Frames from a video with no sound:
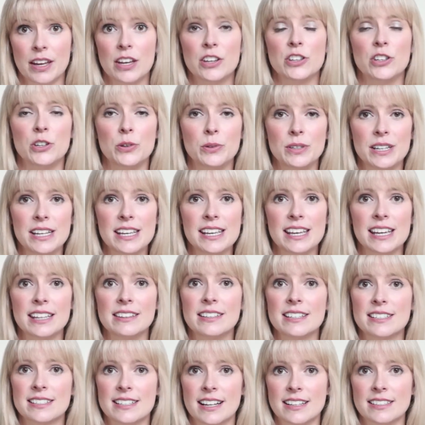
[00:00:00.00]
Unique in
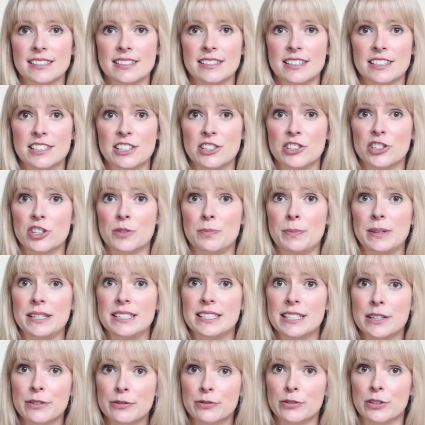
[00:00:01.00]
the sense that it should be
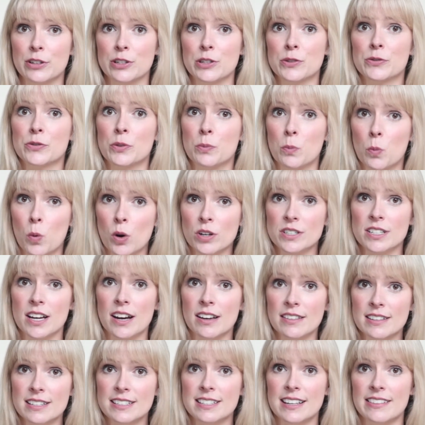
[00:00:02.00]
different from what
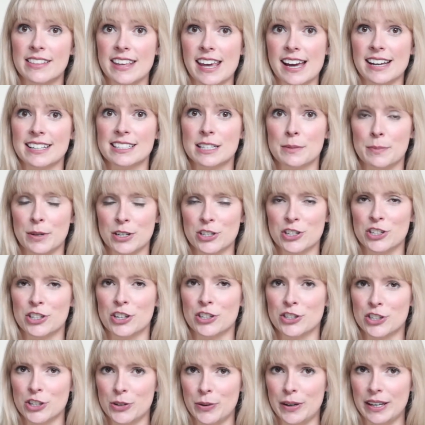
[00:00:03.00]
others at the exhibition
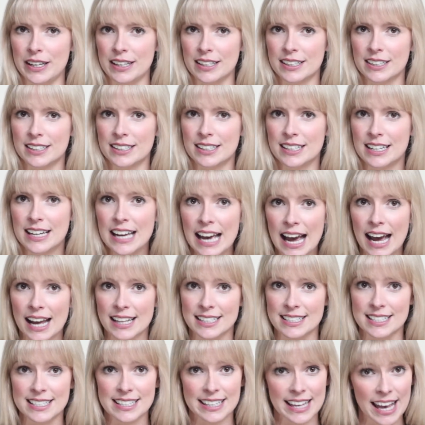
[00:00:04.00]
are doing,
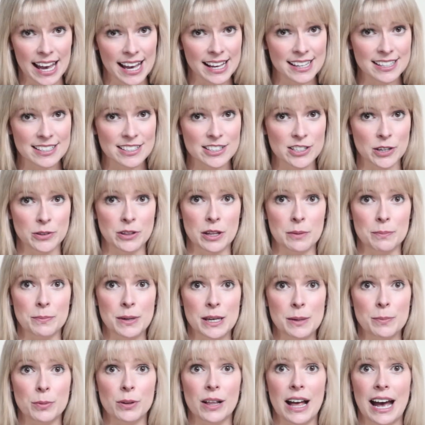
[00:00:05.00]
and scarce so that
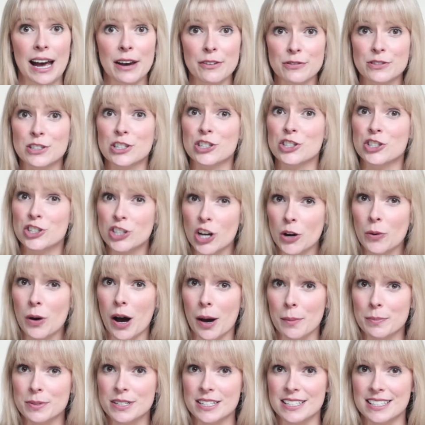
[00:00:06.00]
people have to show
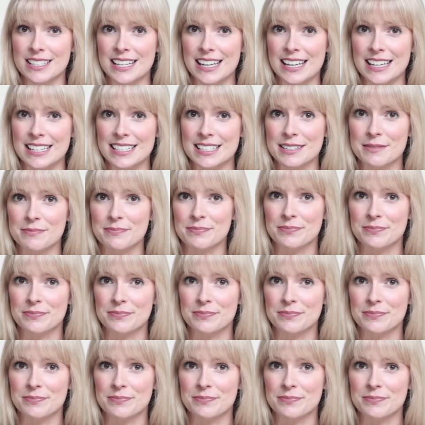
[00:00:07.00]
up to see it.